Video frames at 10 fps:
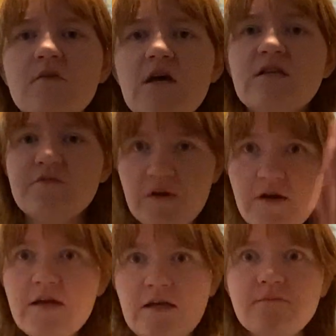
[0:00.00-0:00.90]
And it's
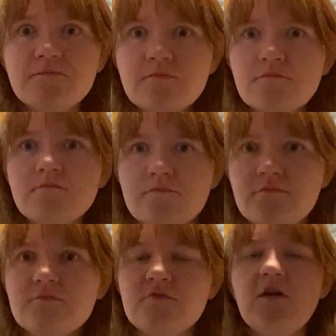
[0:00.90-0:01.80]
very,
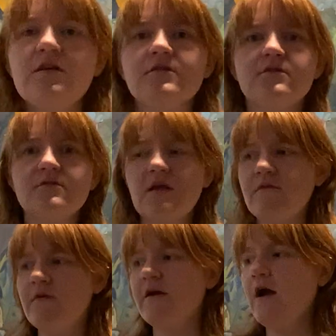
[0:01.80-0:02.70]
geez, it's
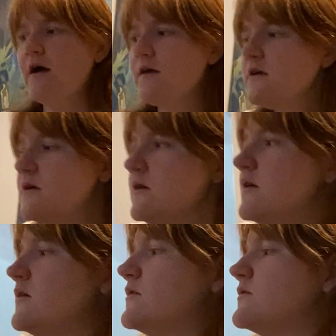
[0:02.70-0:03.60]
very
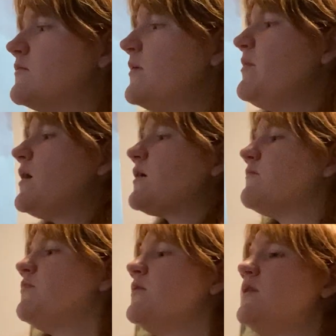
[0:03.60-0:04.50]
high. So maybe I
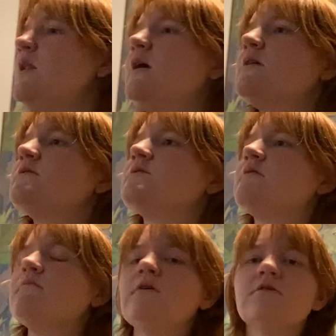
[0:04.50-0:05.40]
could put like
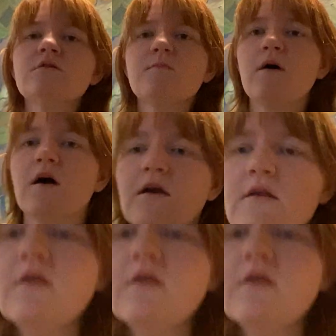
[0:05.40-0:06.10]
something else behind